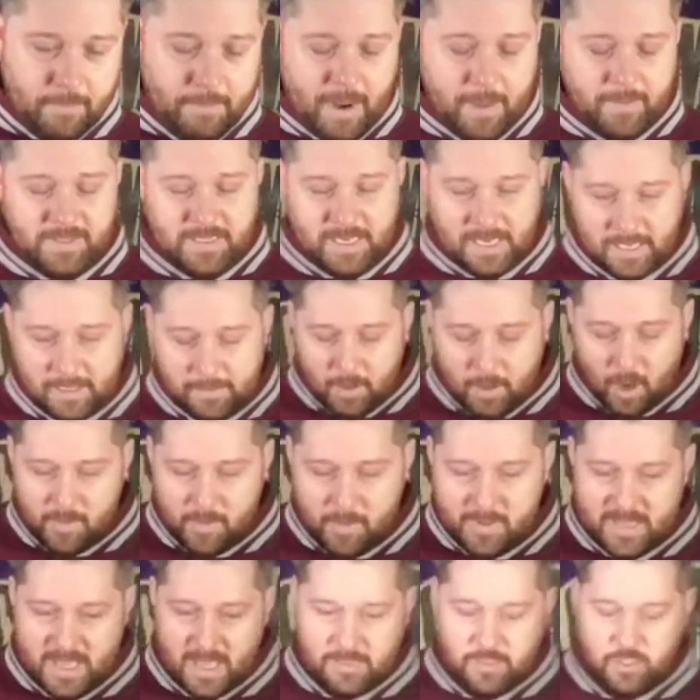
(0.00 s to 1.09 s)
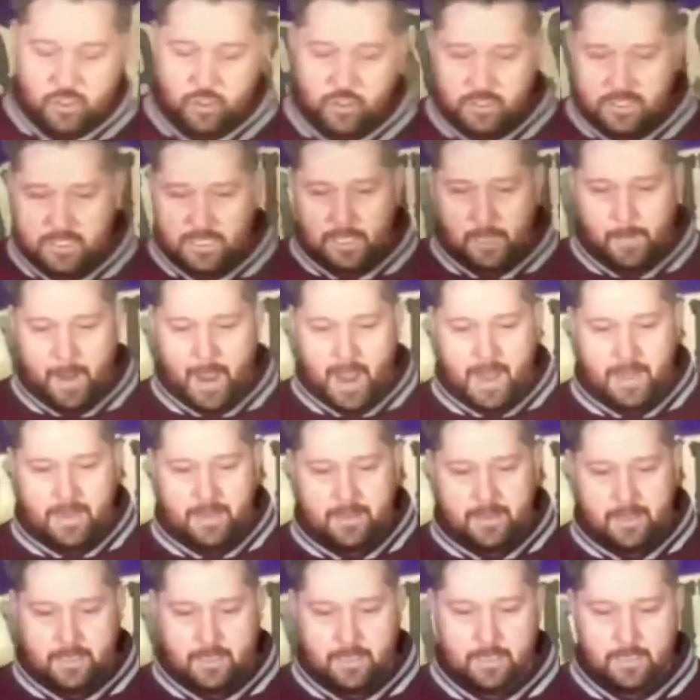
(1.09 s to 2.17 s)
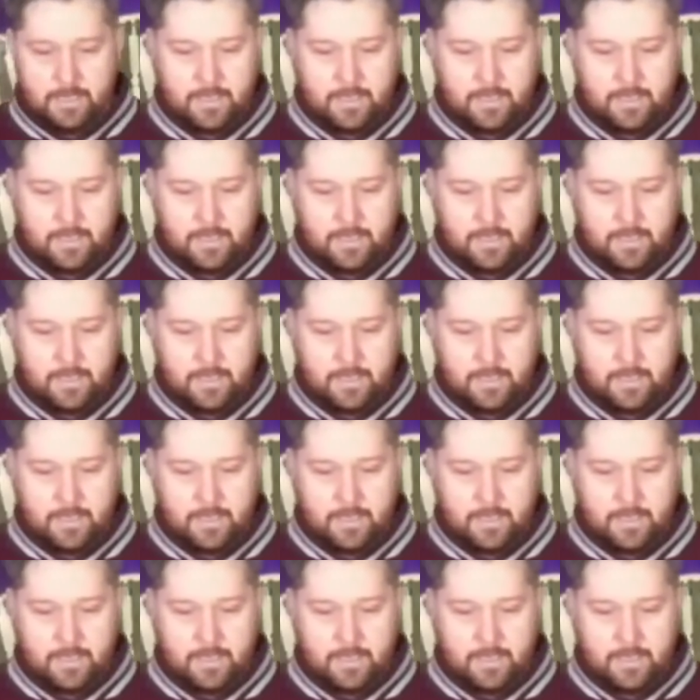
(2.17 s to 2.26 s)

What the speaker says: Maybe take a moment there to just think about anything